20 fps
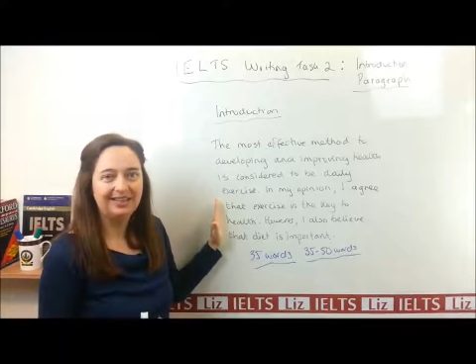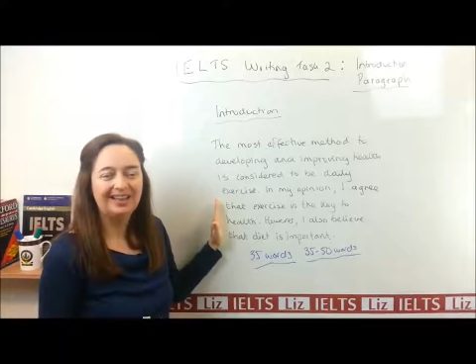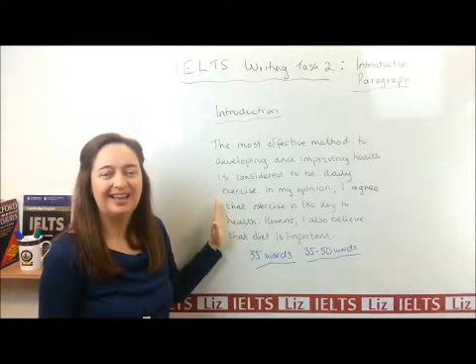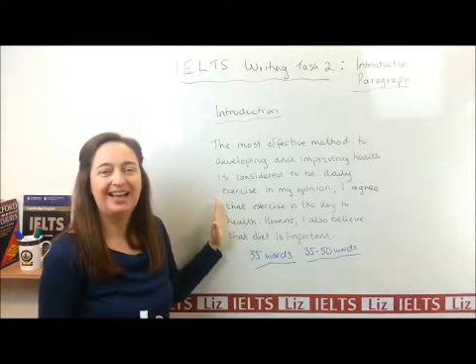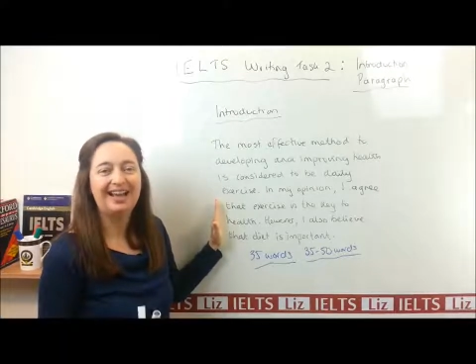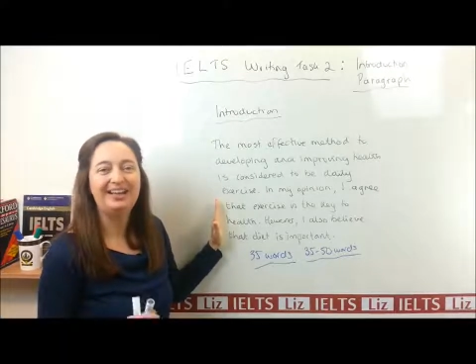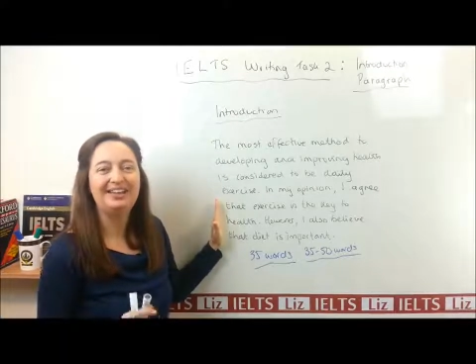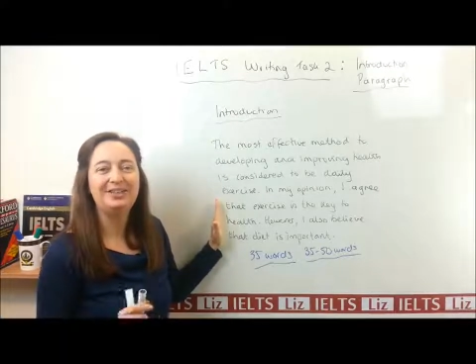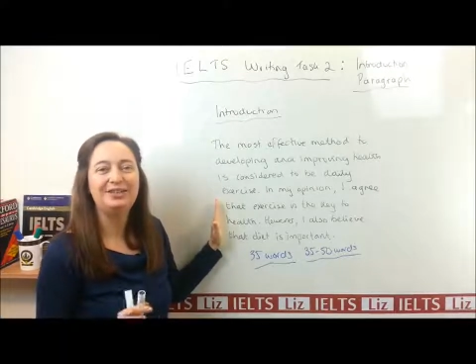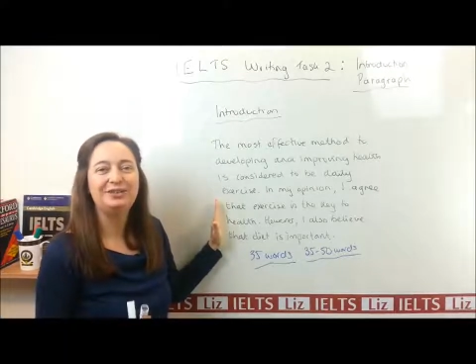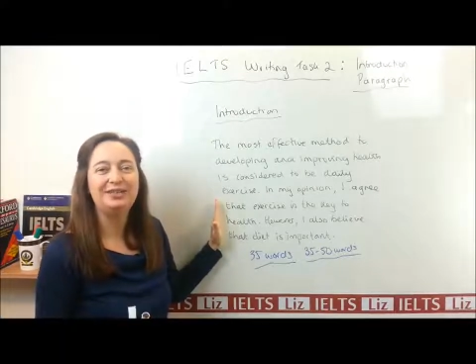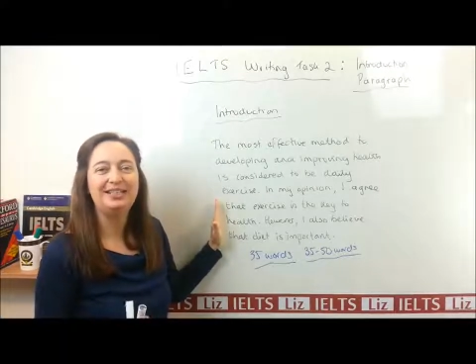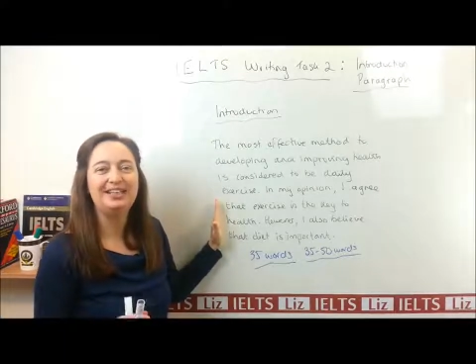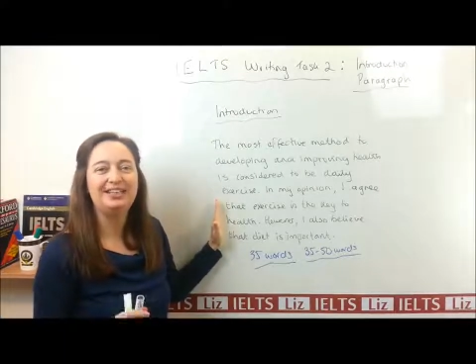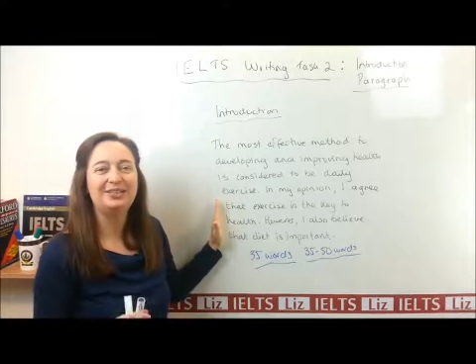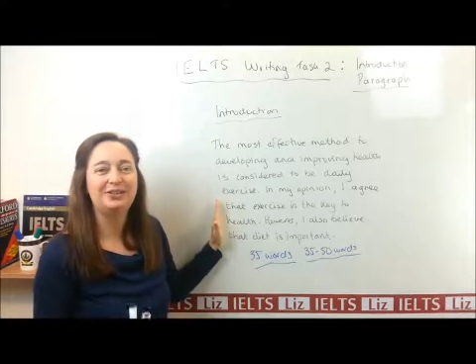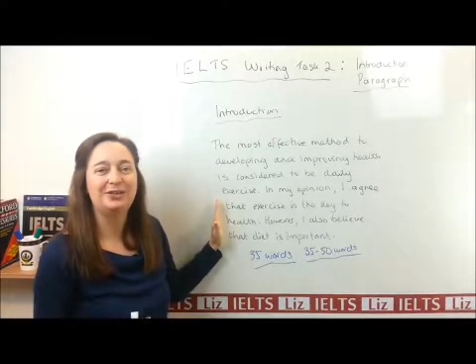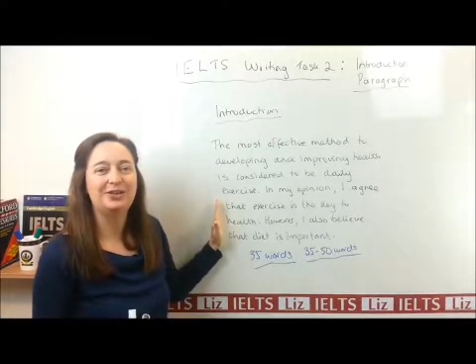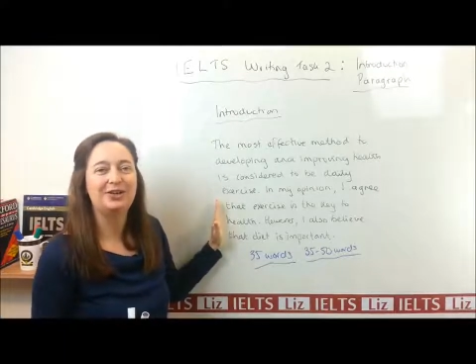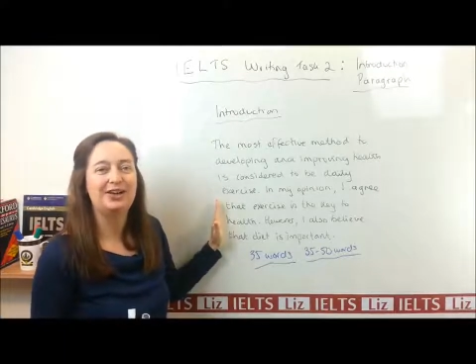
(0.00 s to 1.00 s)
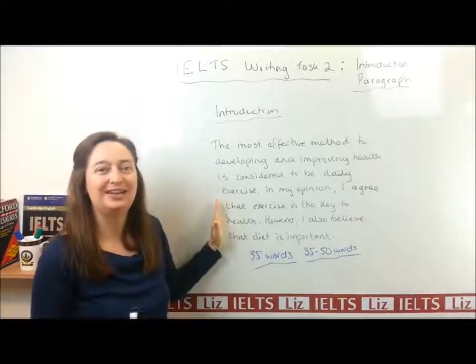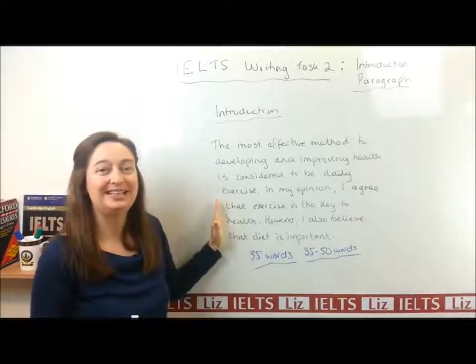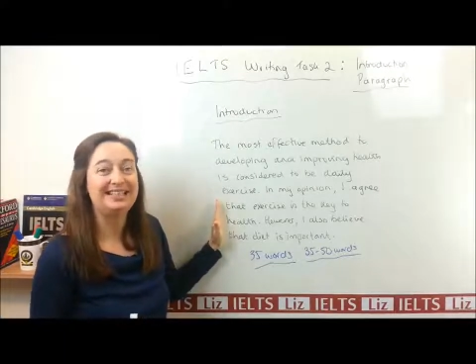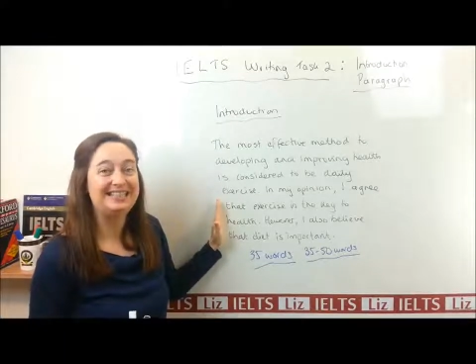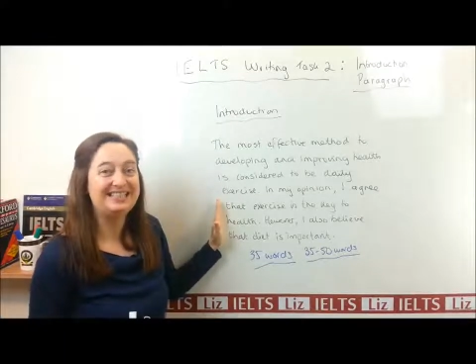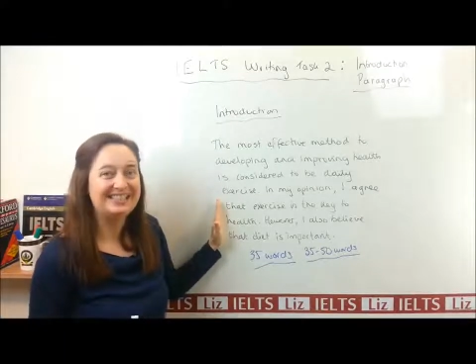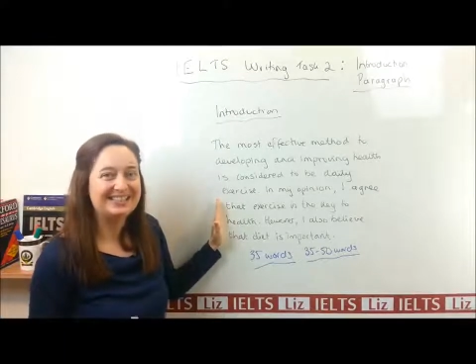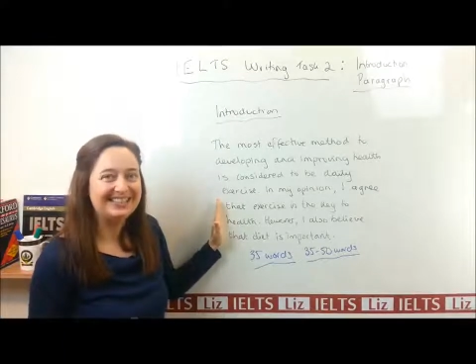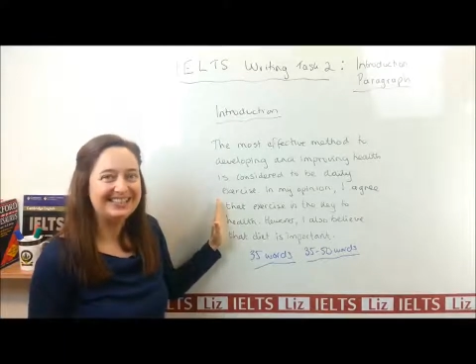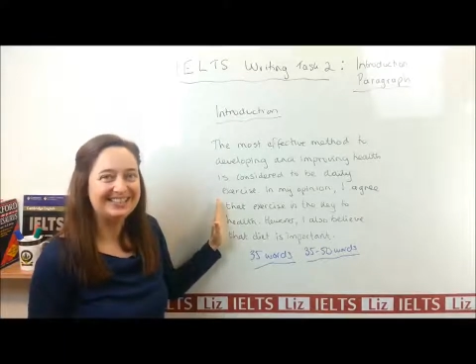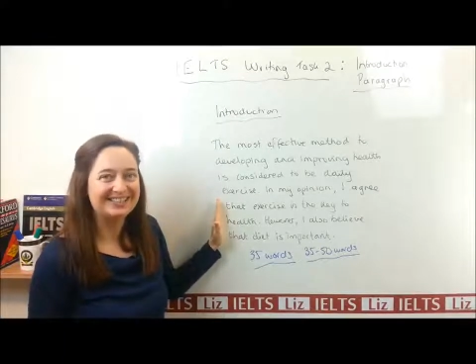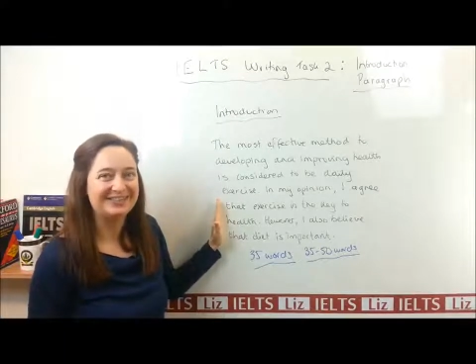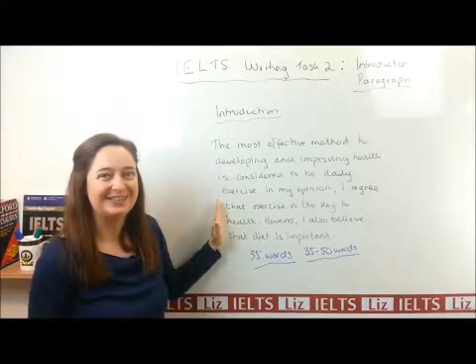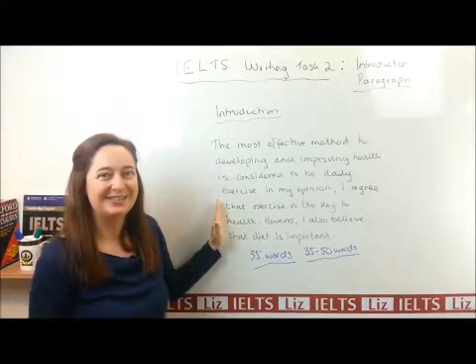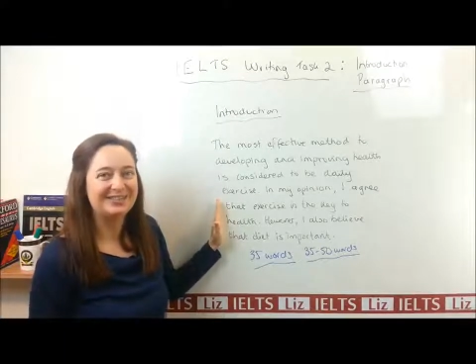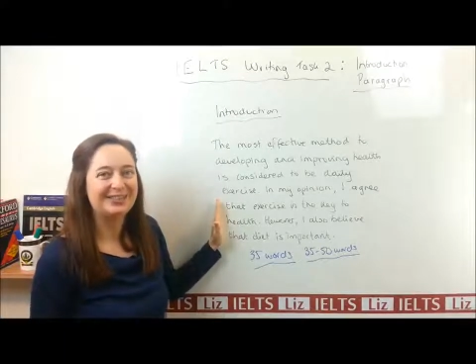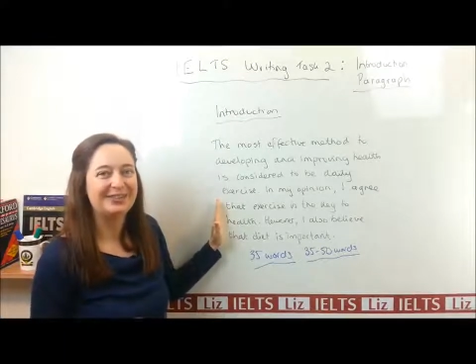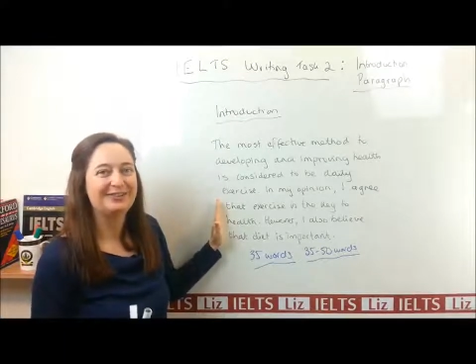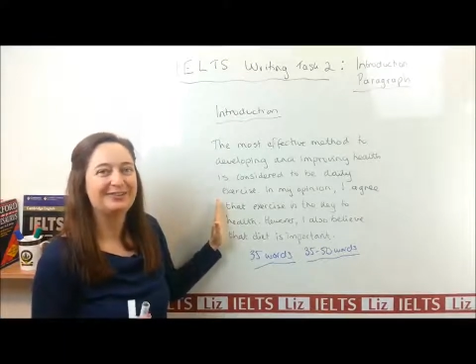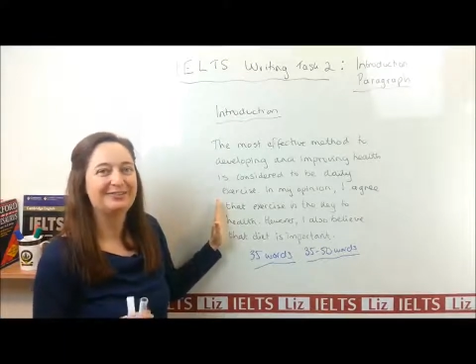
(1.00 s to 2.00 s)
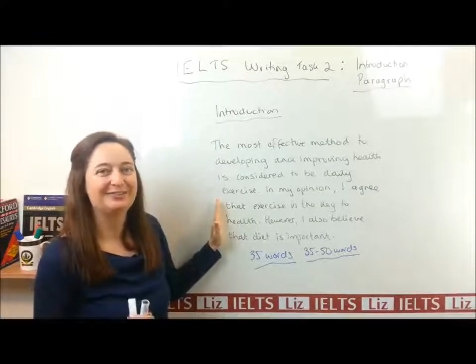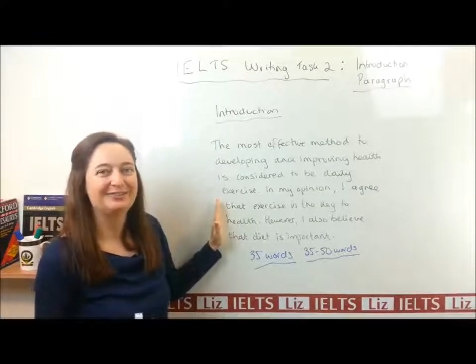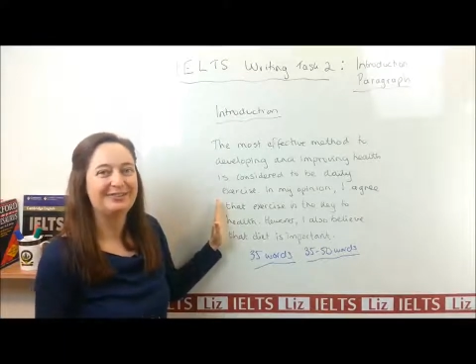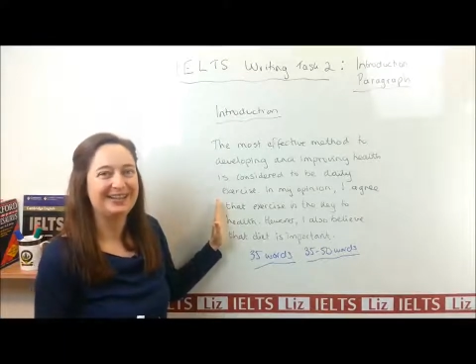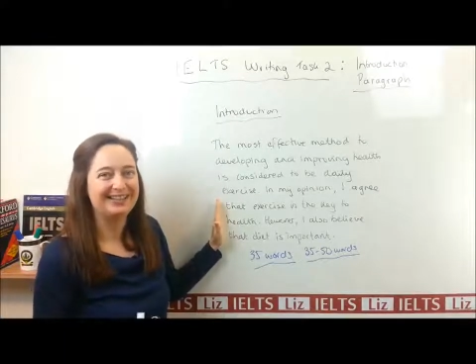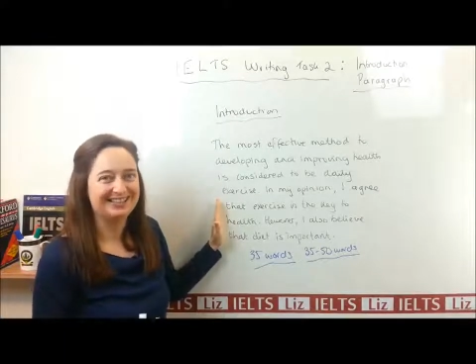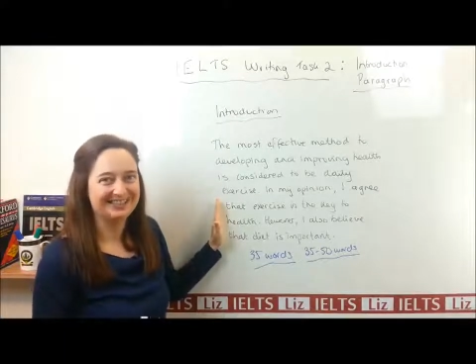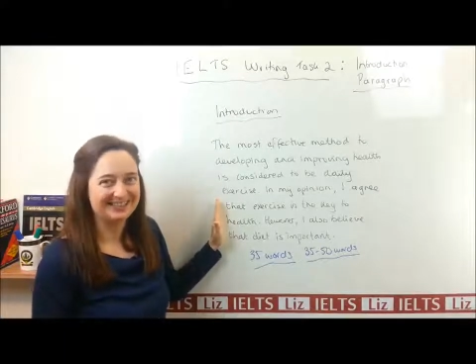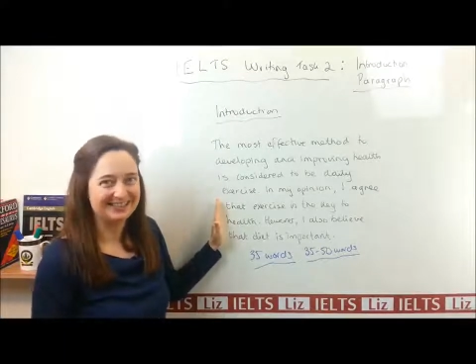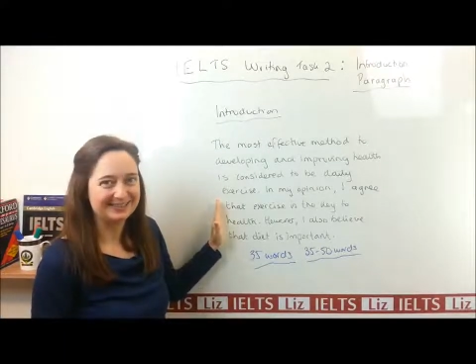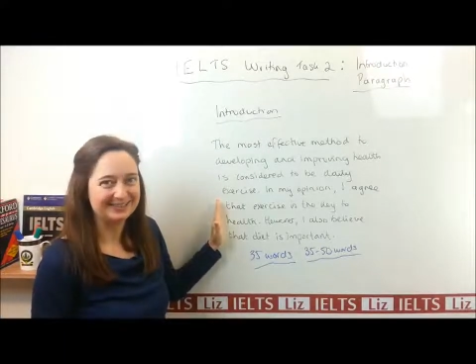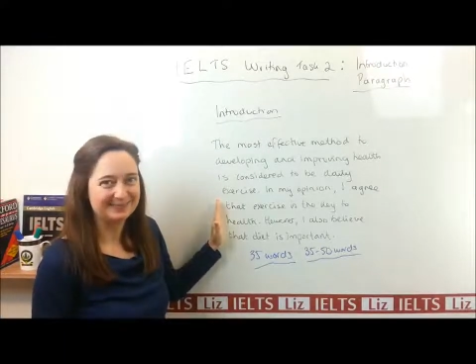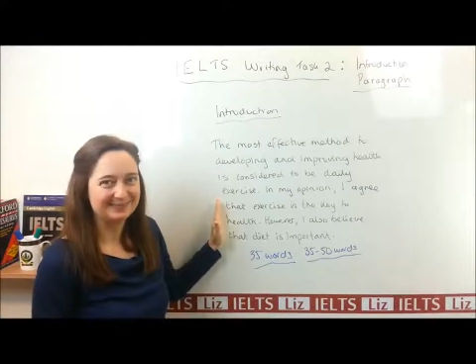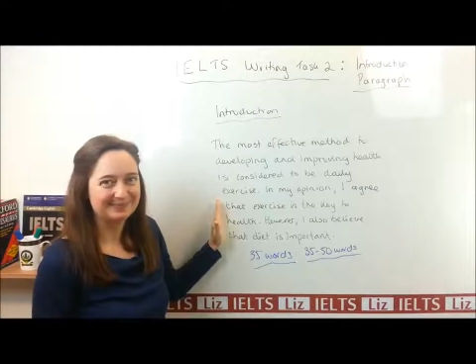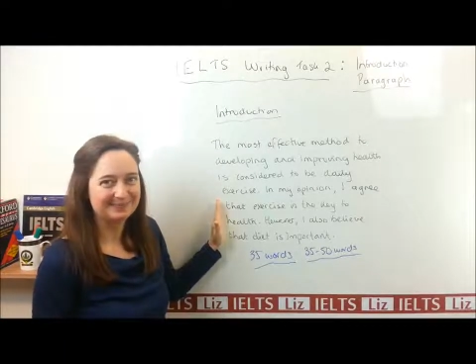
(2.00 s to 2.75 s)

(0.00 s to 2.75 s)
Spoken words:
and you need your ideas ready.